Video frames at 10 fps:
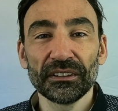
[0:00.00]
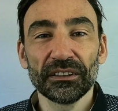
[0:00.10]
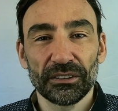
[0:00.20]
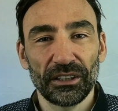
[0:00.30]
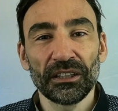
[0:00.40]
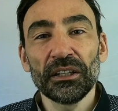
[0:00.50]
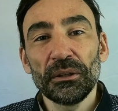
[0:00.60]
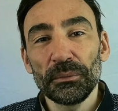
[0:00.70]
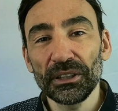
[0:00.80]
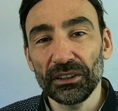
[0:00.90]
Okay.
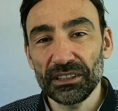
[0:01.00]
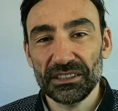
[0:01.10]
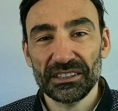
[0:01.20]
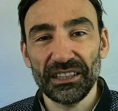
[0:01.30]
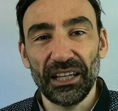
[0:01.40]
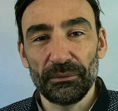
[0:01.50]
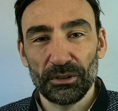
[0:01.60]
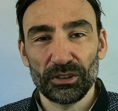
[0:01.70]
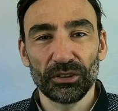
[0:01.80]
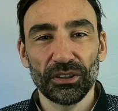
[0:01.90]
Bitcoin is the same,
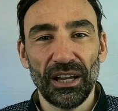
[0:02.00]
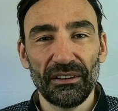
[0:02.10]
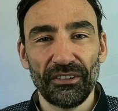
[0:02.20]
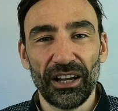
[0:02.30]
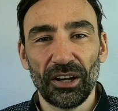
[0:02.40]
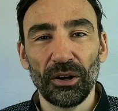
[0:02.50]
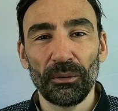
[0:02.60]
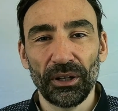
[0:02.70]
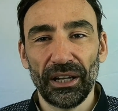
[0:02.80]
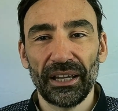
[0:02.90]
so you have a
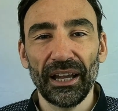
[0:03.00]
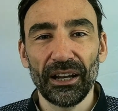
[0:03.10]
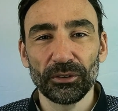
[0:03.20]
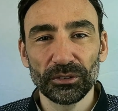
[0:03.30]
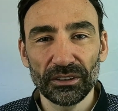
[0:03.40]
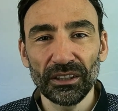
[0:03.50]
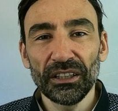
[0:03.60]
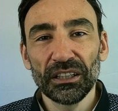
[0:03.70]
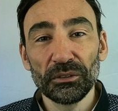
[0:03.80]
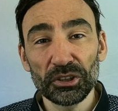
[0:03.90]
common account
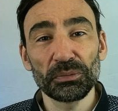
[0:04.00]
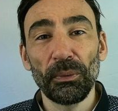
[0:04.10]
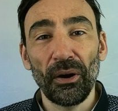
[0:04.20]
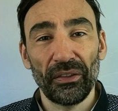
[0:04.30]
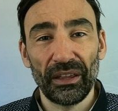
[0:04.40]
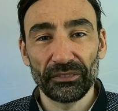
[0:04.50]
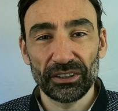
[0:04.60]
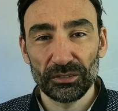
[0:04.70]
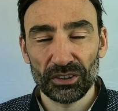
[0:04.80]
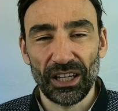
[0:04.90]
in which both have to
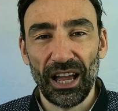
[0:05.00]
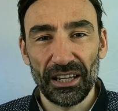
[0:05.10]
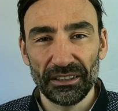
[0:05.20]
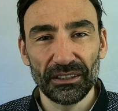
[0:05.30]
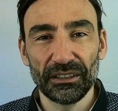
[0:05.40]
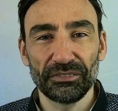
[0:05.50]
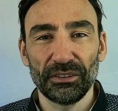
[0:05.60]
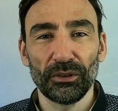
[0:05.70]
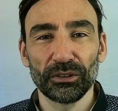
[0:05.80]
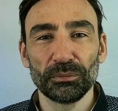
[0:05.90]
sign if they
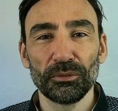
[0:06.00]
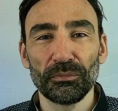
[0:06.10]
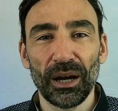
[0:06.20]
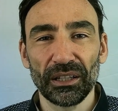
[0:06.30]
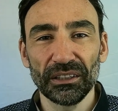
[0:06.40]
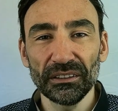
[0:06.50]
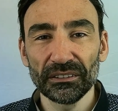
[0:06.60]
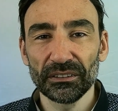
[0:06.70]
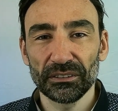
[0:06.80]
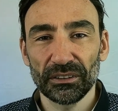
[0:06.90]
want to move money.
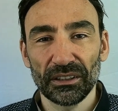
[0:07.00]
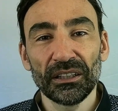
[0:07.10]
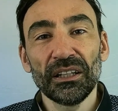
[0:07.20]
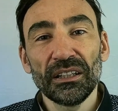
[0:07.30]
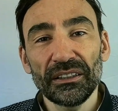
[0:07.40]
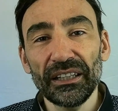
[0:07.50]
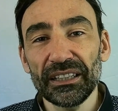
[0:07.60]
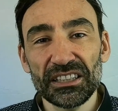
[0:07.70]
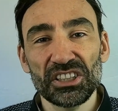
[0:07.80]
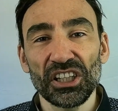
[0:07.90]
Okay. They
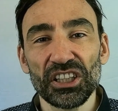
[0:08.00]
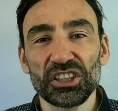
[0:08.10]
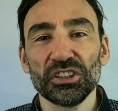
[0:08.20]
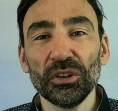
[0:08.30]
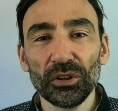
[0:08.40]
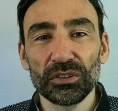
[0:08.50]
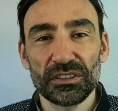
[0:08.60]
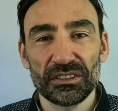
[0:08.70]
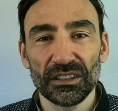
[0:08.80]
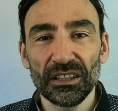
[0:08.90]
exchange
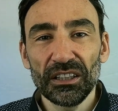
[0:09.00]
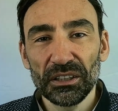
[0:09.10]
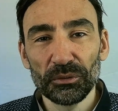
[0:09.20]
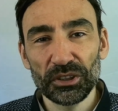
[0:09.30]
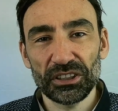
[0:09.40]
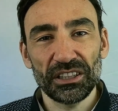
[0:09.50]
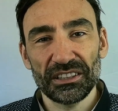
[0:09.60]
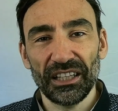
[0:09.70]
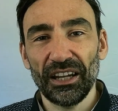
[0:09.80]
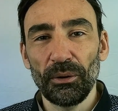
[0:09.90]
notes in which they
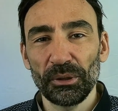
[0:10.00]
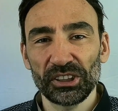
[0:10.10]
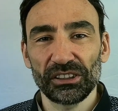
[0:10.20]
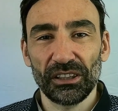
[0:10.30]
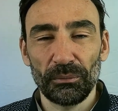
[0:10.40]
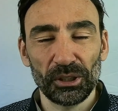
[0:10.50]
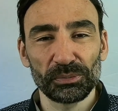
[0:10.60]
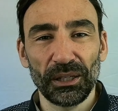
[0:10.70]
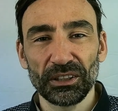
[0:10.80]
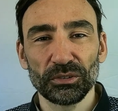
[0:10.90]
say how much
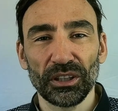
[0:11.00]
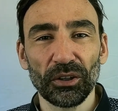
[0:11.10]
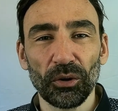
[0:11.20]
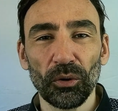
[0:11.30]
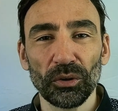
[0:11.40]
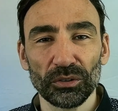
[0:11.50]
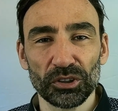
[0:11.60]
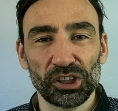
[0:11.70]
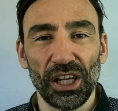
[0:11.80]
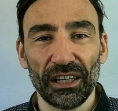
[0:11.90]
money do they own to
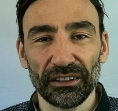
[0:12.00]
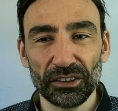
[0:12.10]
each other.